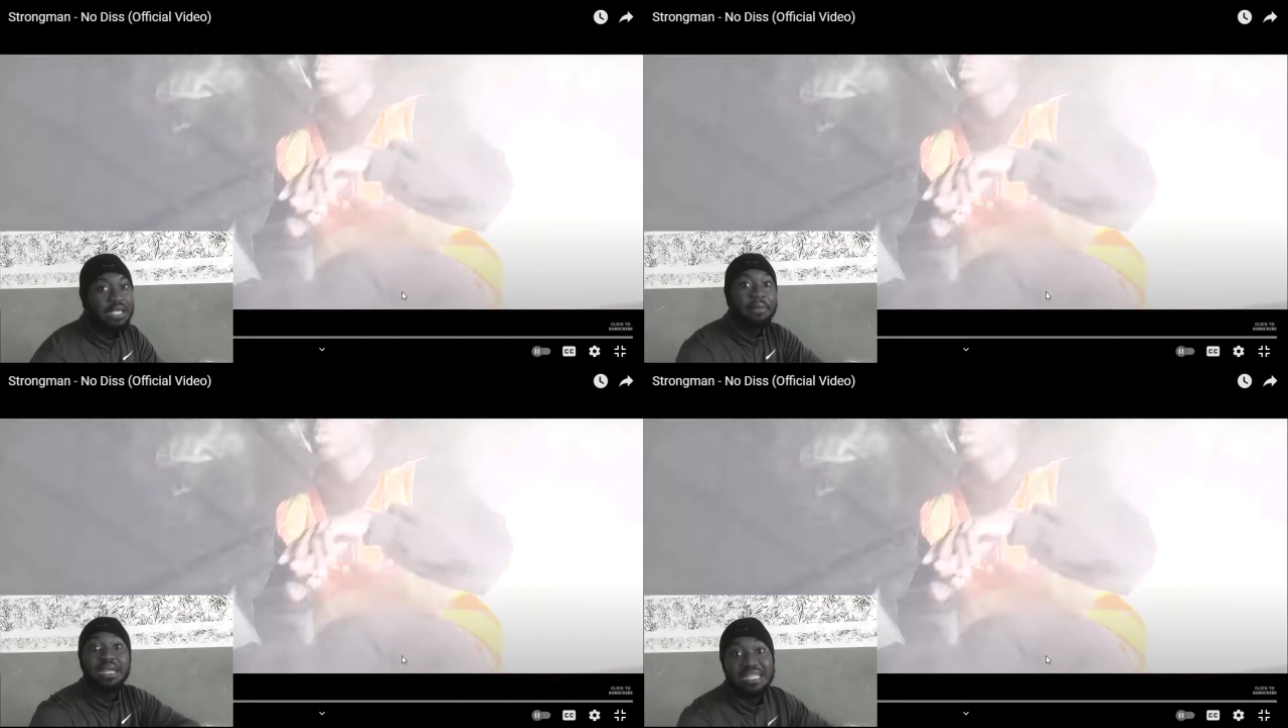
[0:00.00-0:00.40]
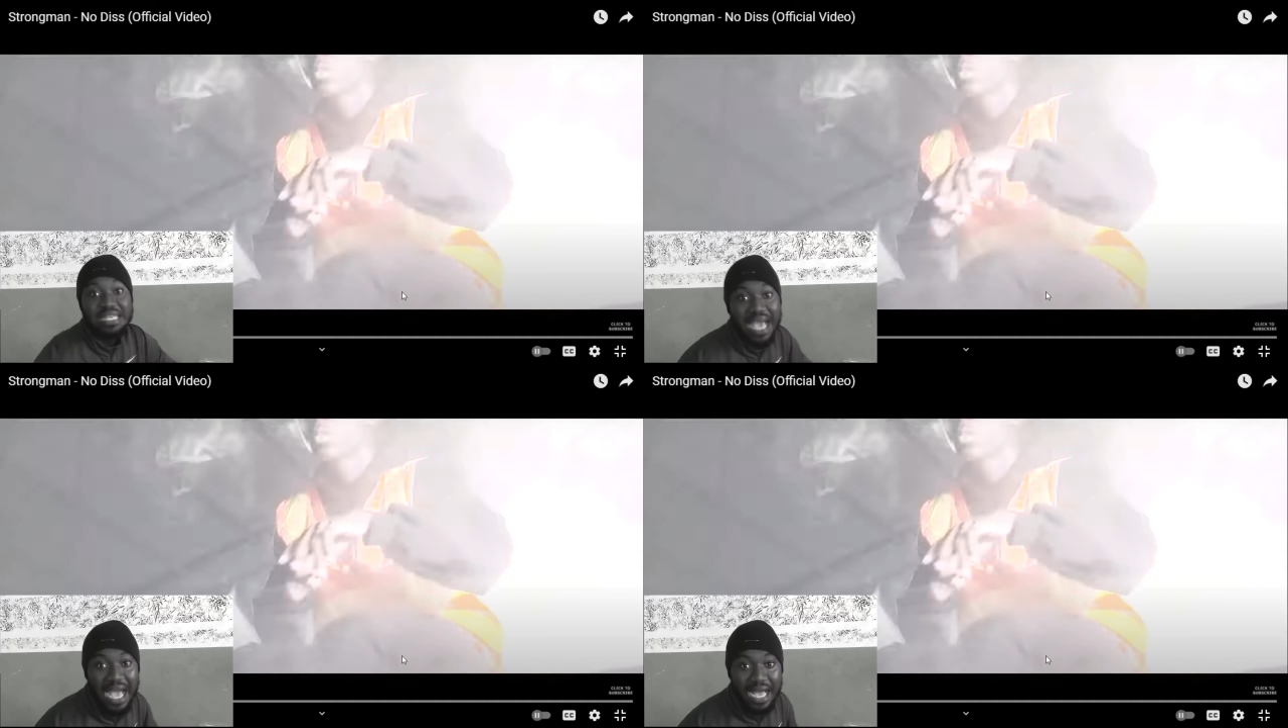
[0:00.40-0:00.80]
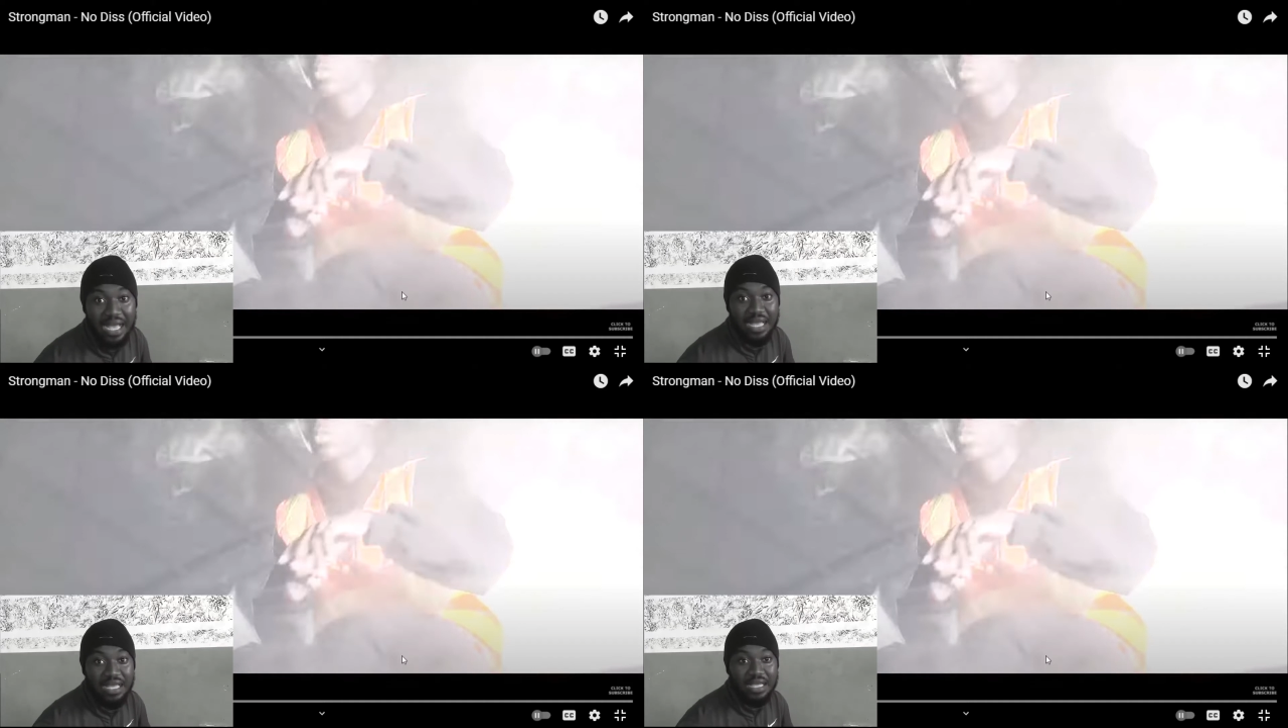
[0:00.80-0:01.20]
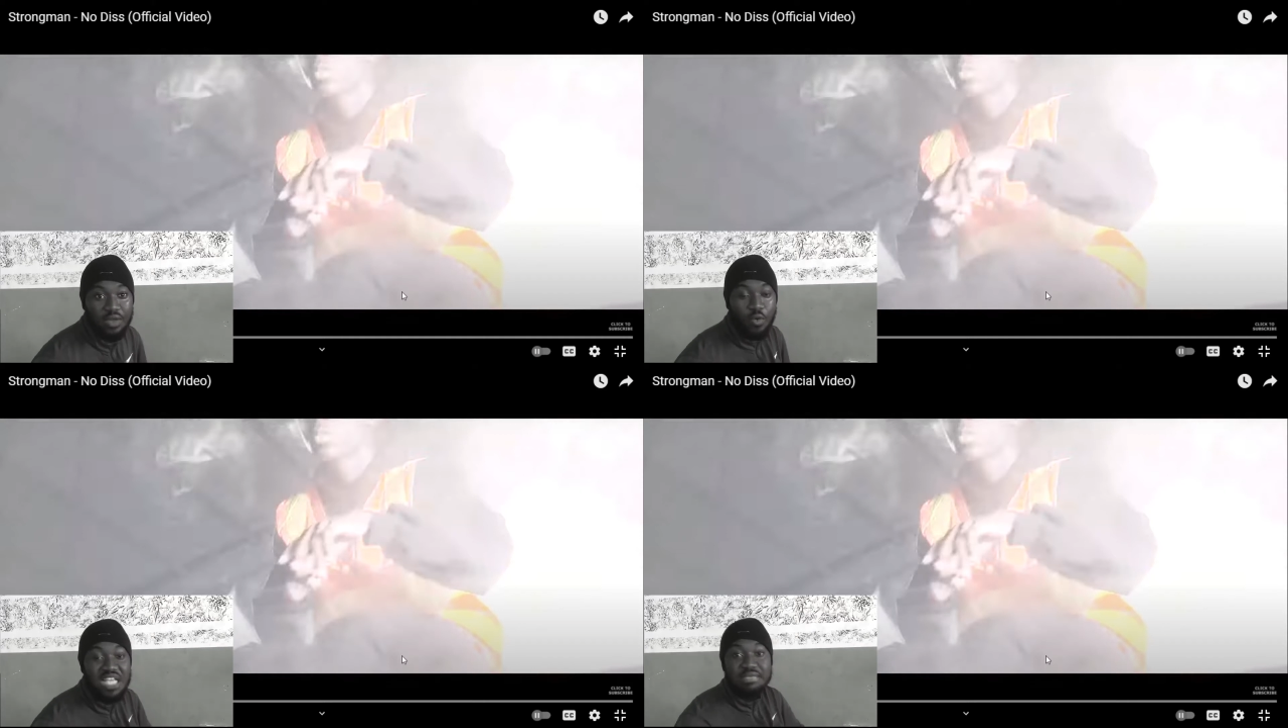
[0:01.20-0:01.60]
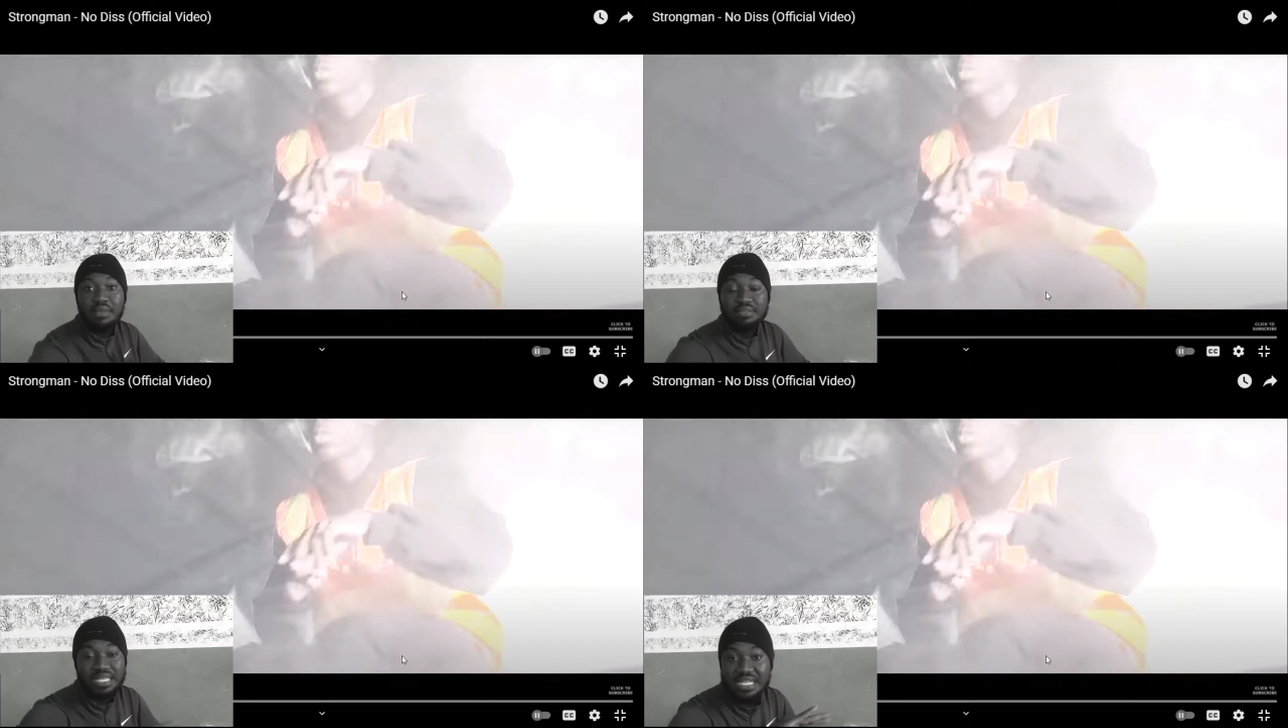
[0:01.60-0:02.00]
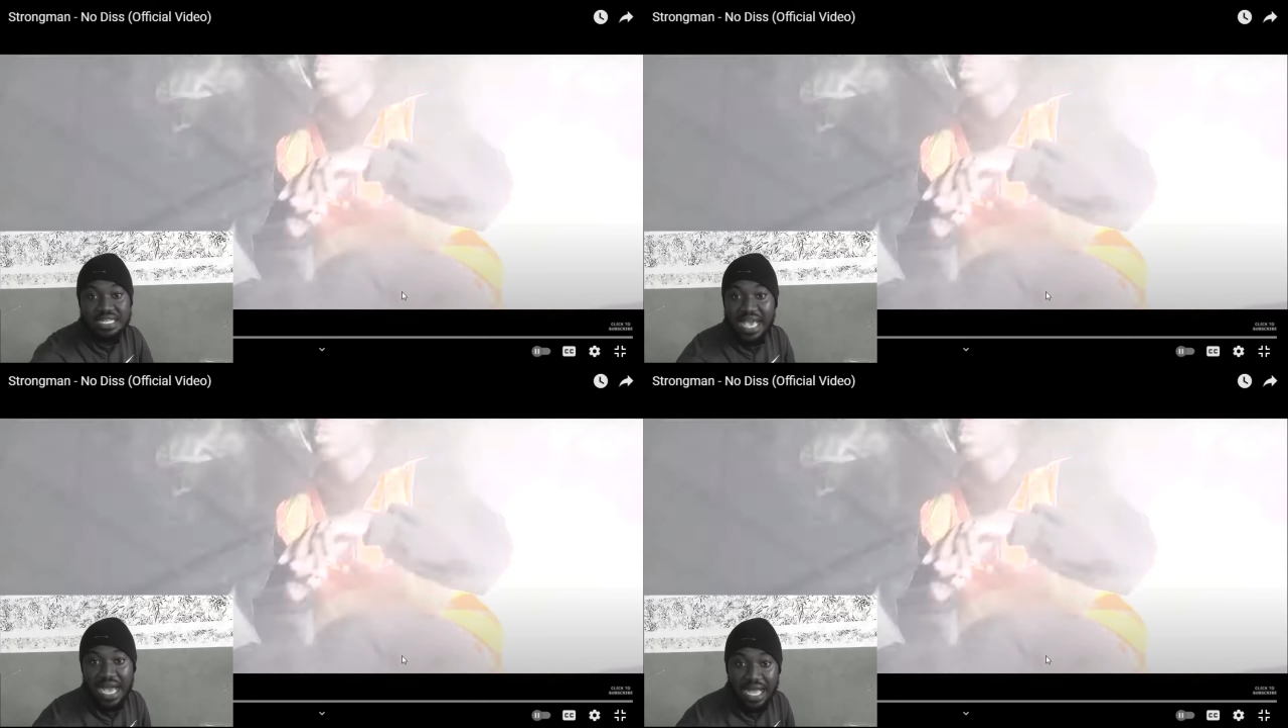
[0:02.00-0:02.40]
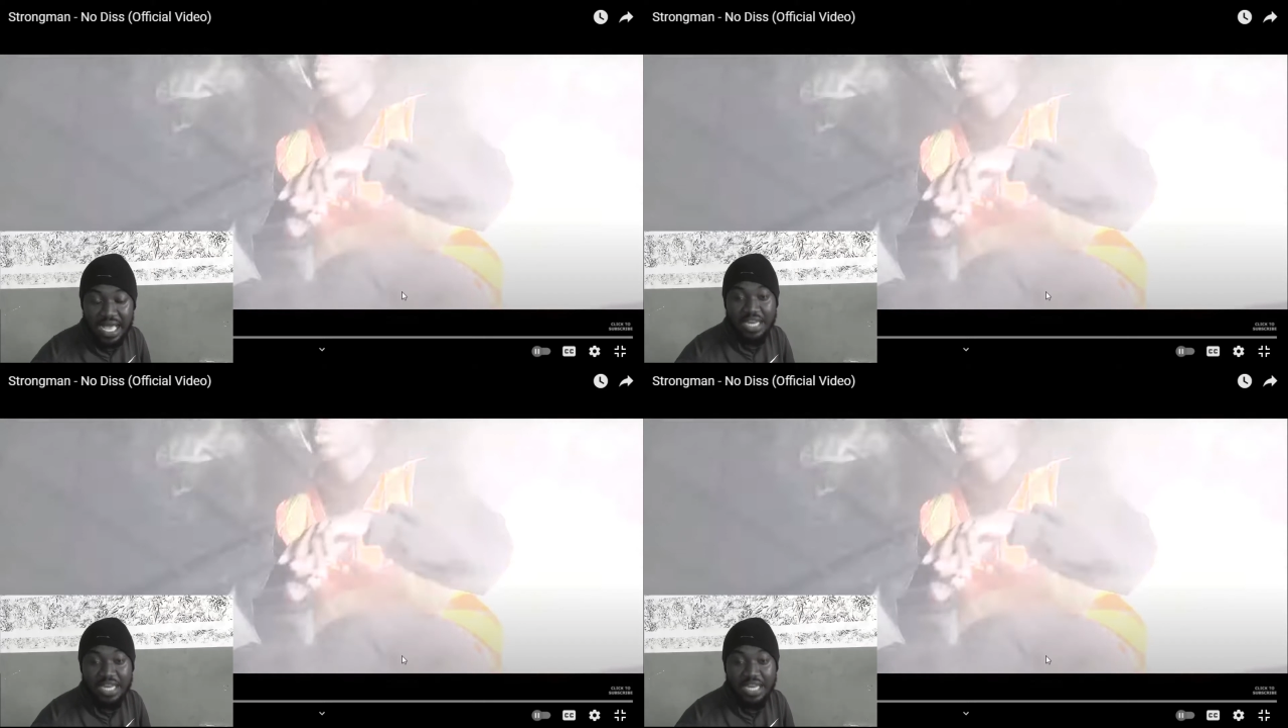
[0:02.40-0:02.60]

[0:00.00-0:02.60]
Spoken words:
The Trinity are. Went to Max in India